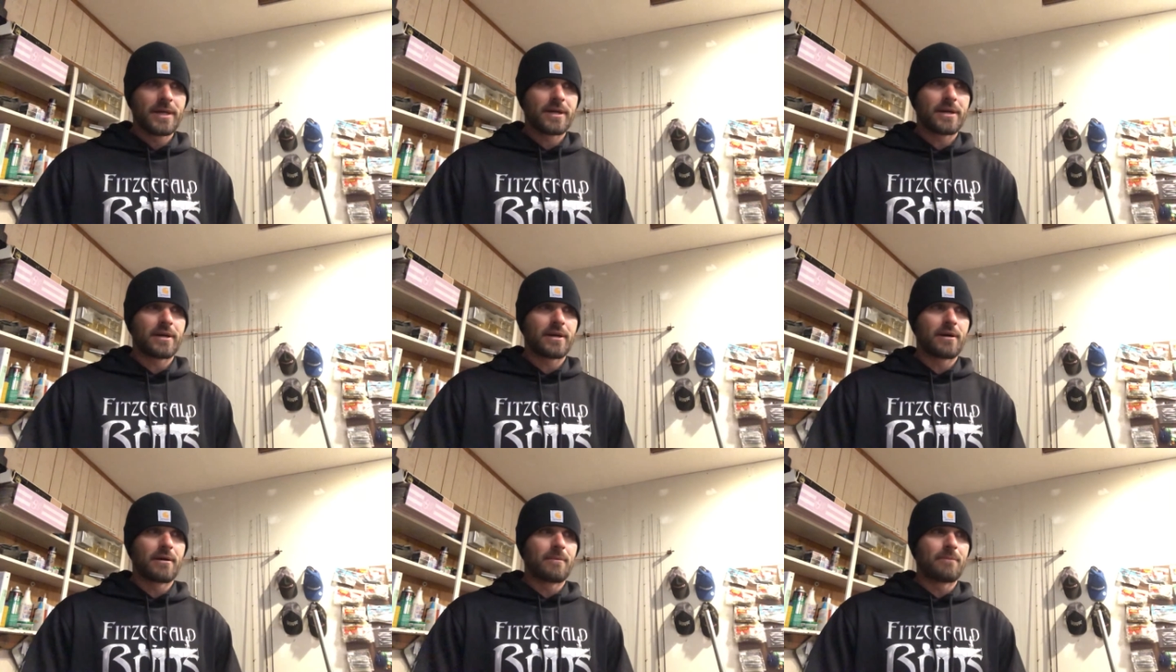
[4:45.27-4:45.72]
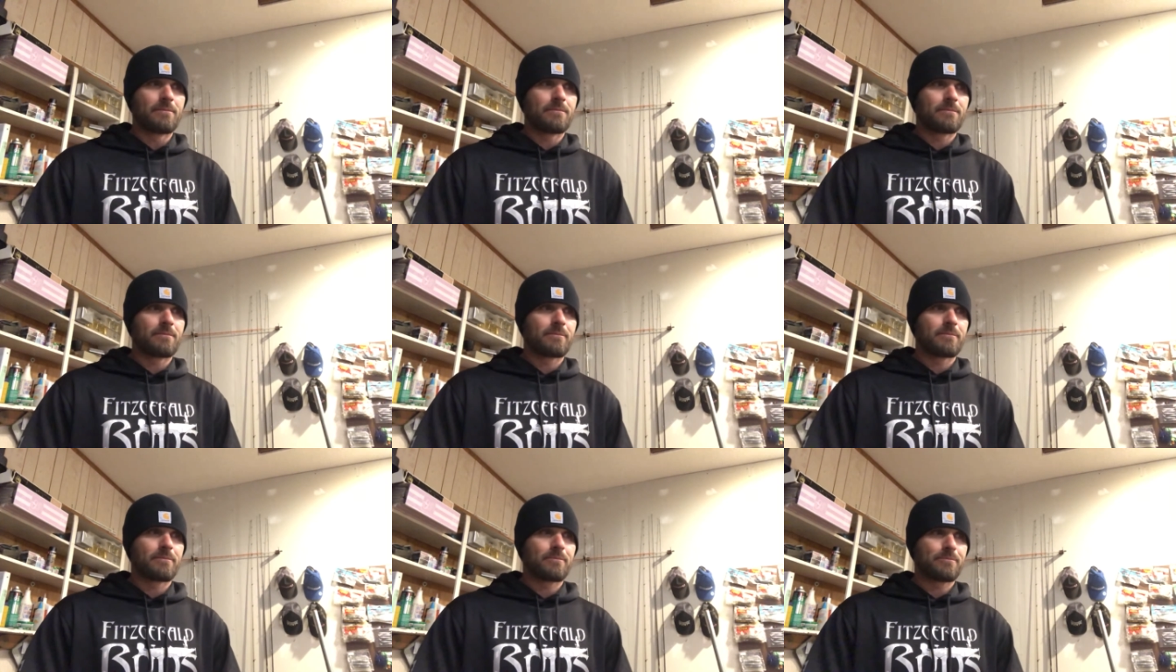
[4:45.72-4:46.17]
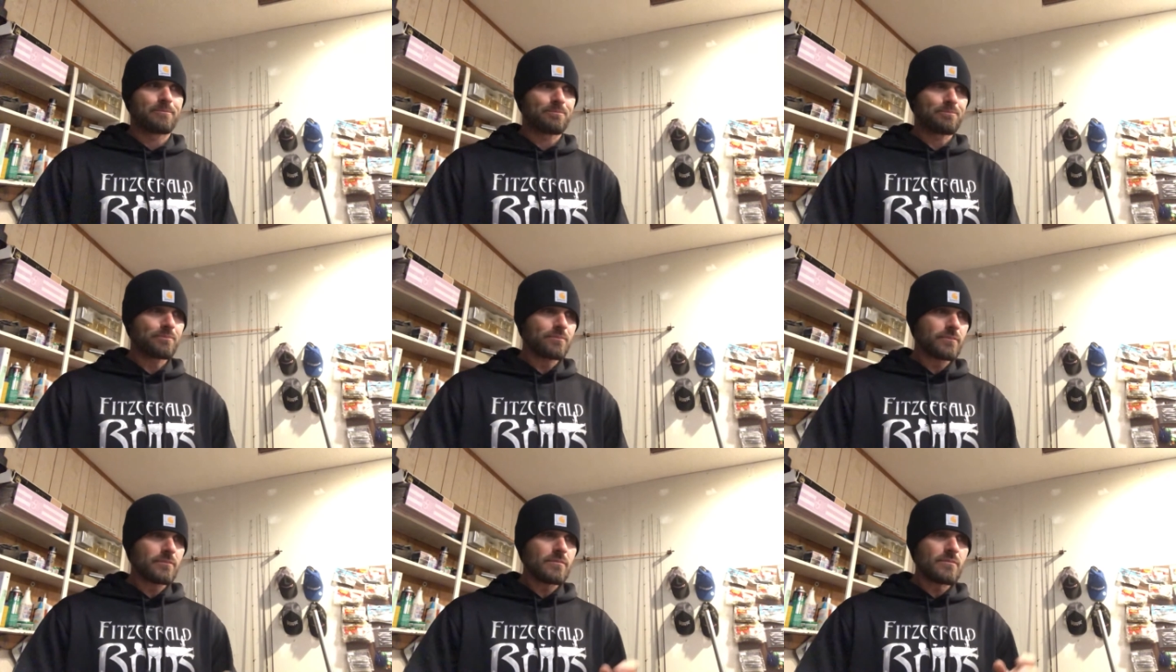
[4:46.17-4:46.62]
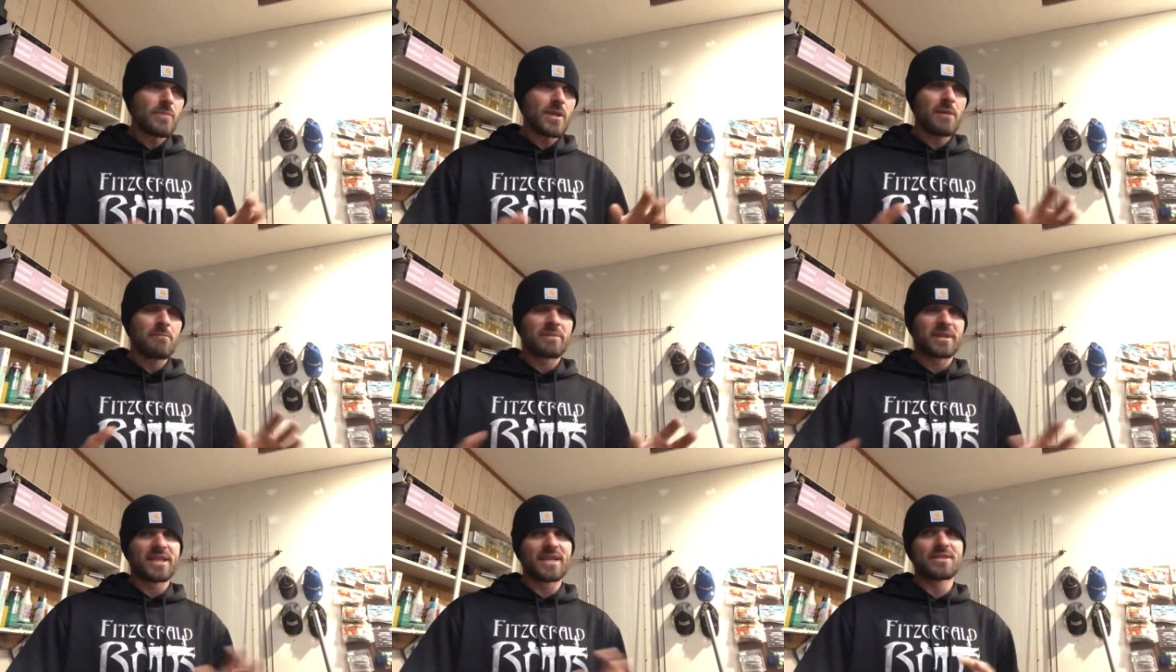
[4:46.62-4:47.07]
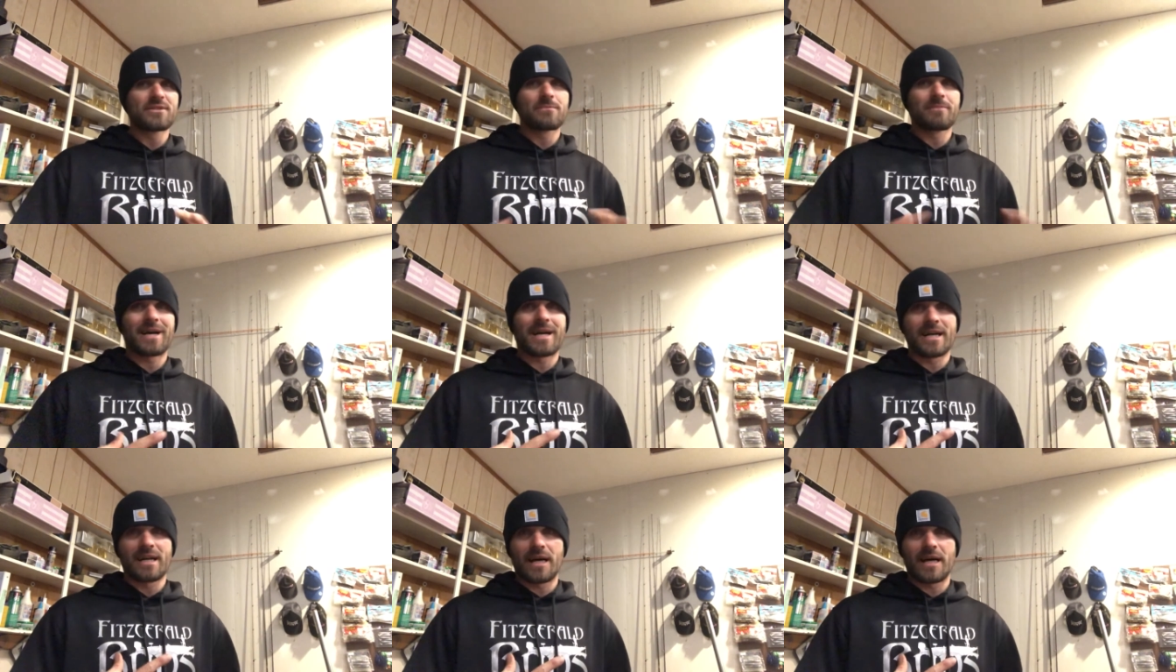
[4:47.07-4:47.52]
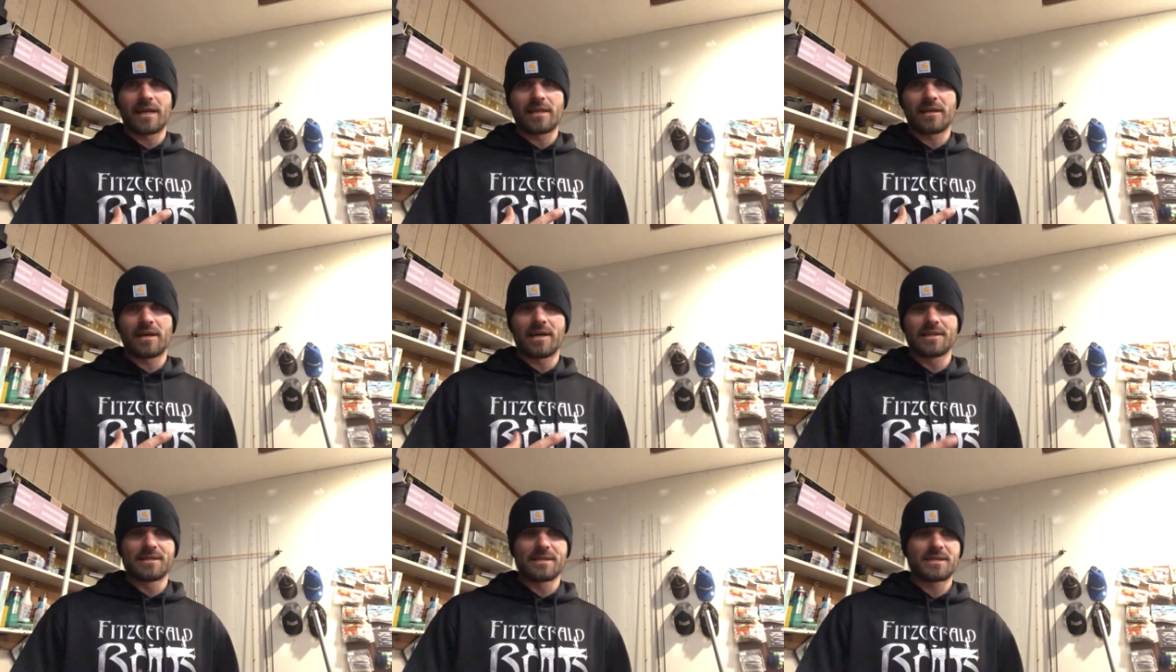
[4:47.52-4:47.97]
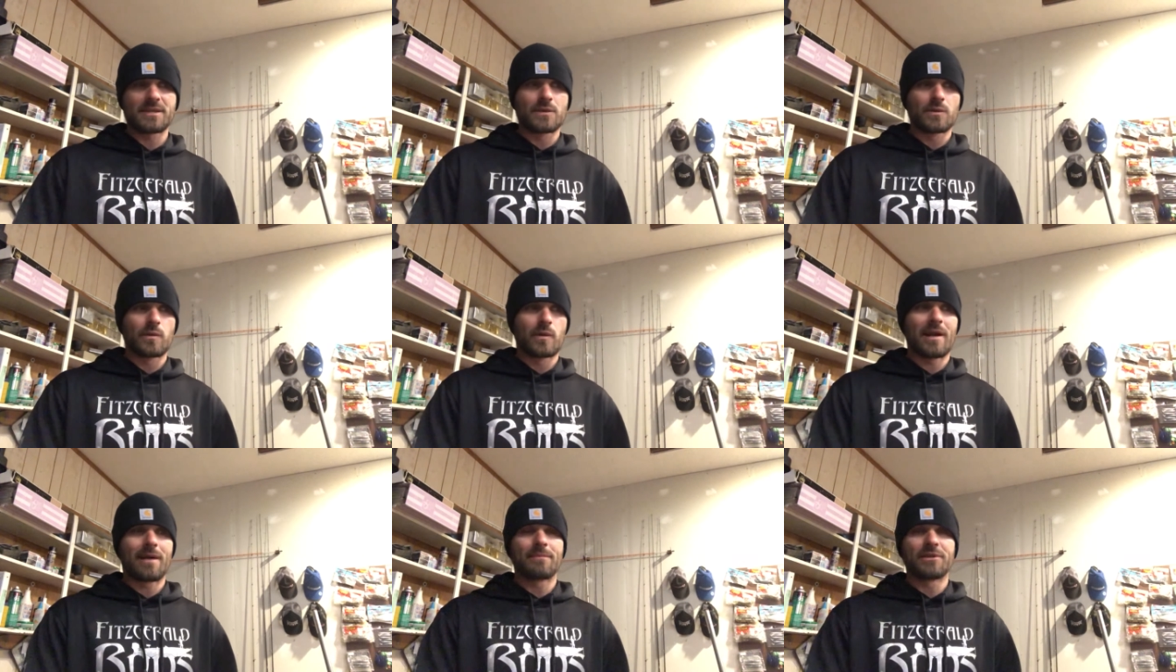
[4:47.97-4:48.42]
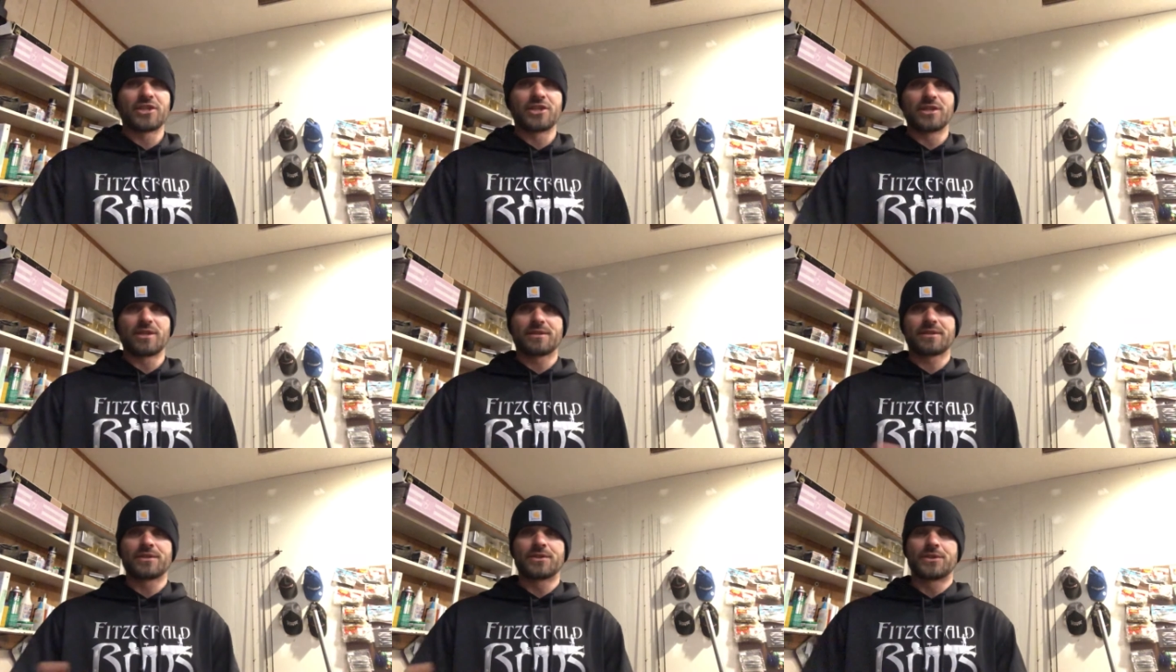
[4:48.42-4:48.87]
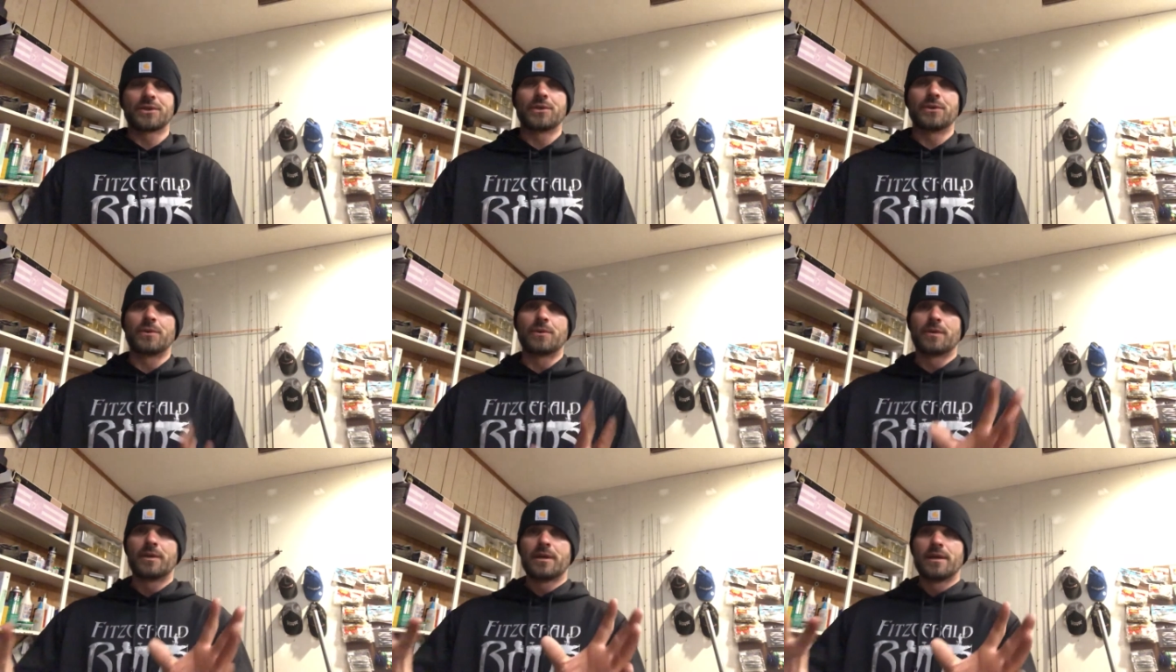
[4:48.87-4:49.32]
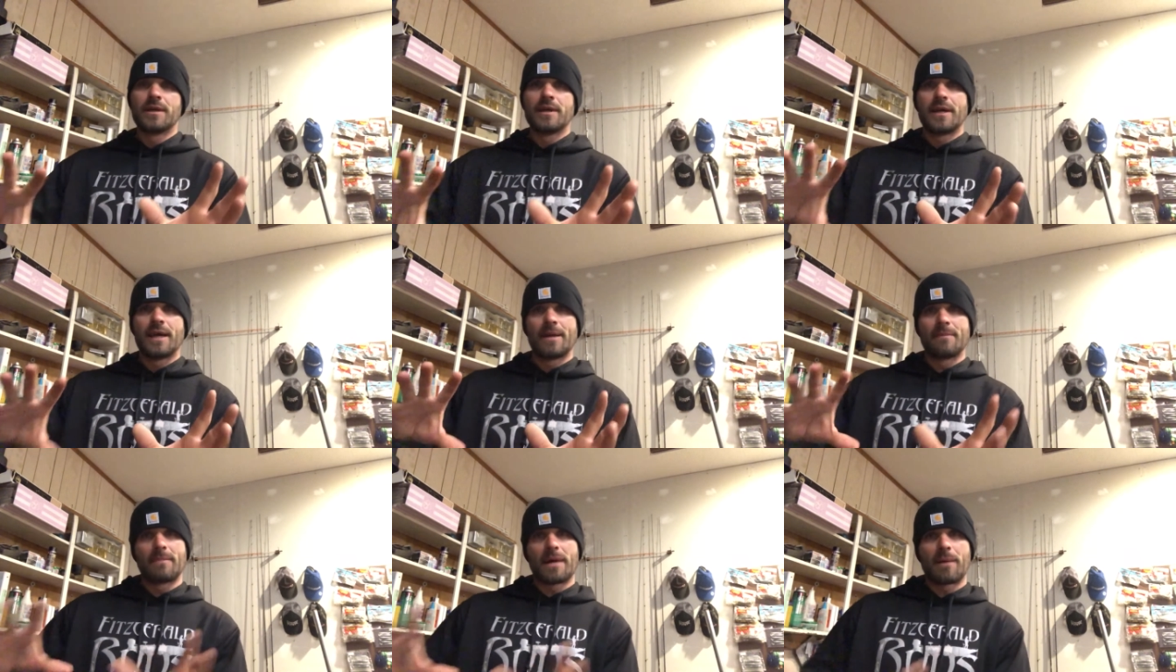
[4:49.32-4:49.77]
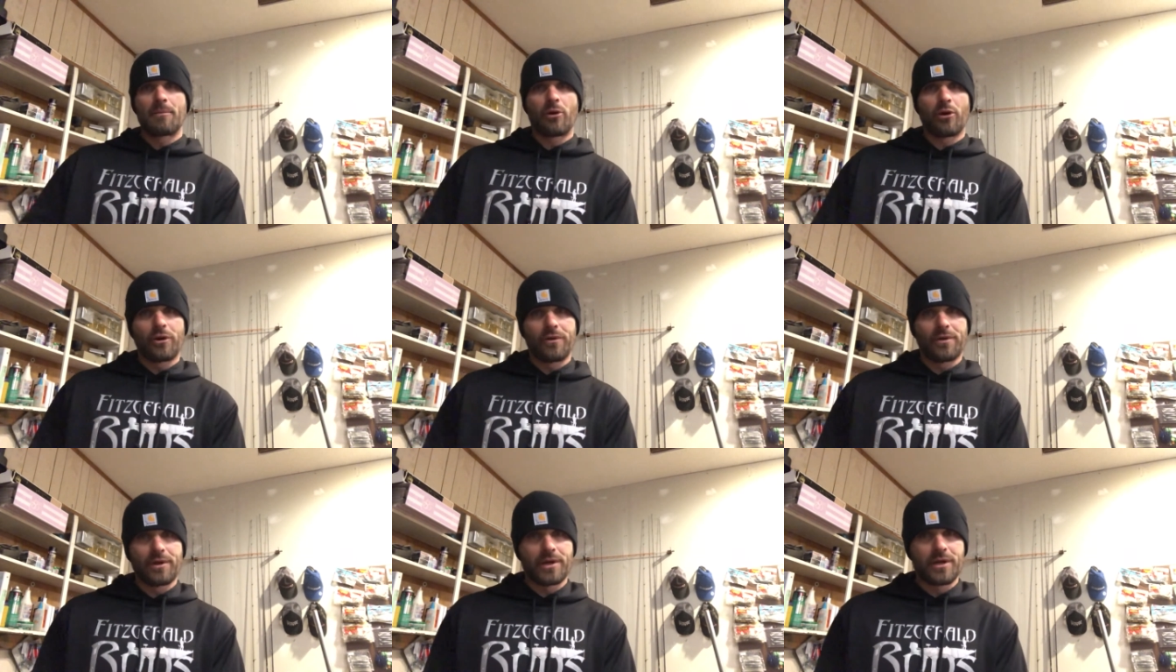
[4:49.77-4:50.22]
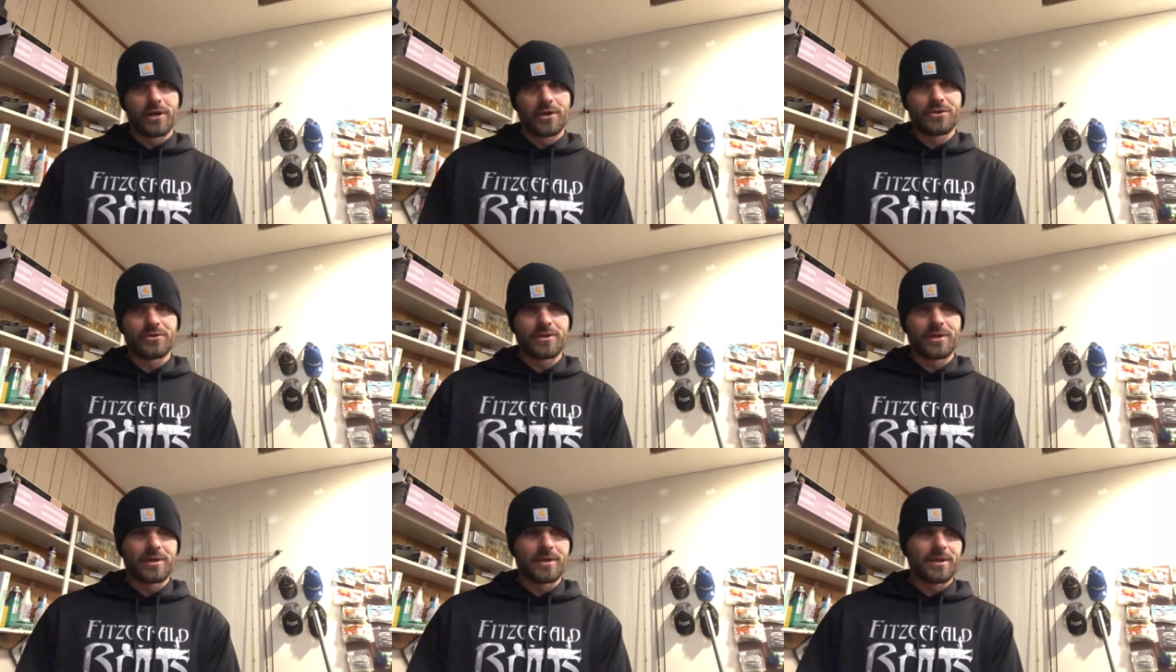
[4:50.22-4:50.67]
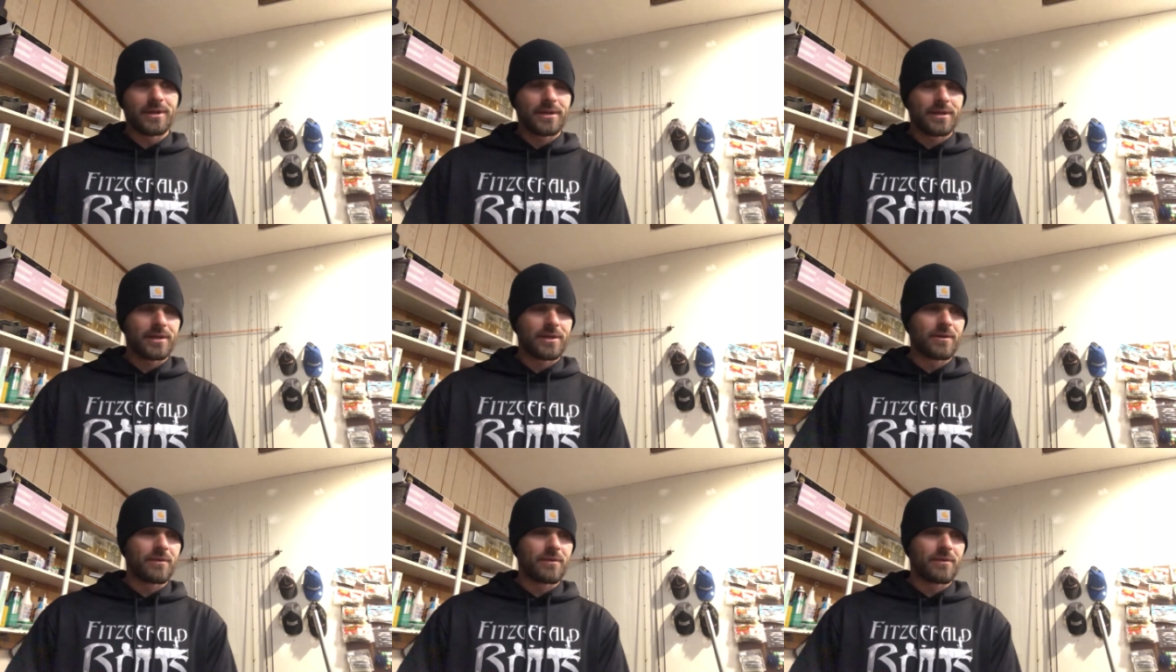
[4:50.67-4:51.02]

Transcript: But these are my guidelines. This is what I'm adjusted to in my part of the country.